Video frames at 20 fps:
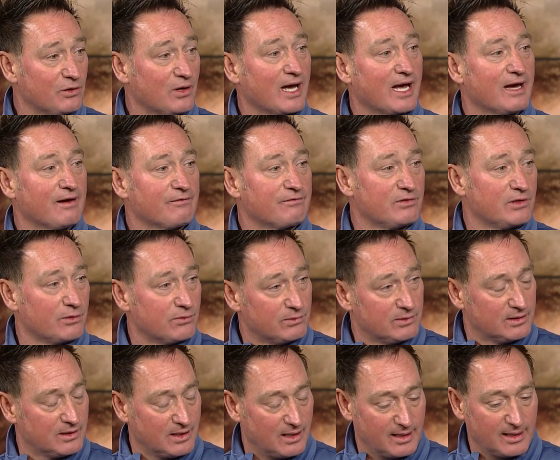You have the,
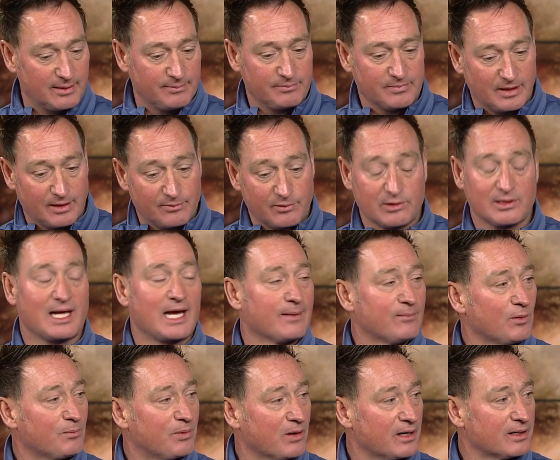um, a
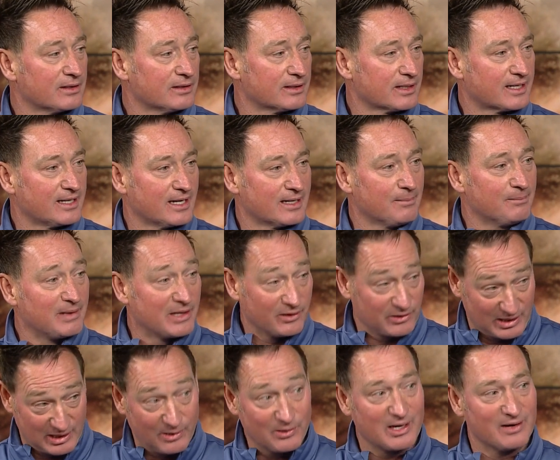reliable partner to kind of
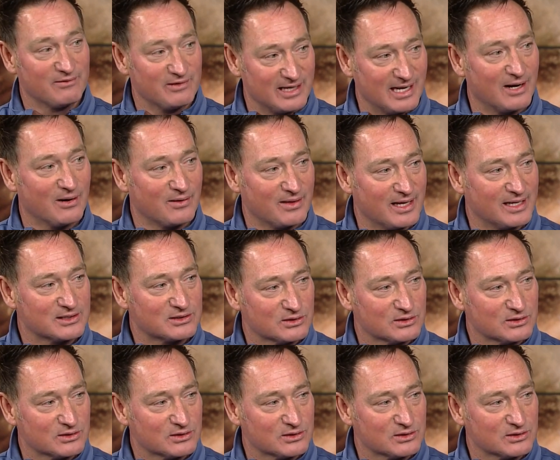bail you out every now and then.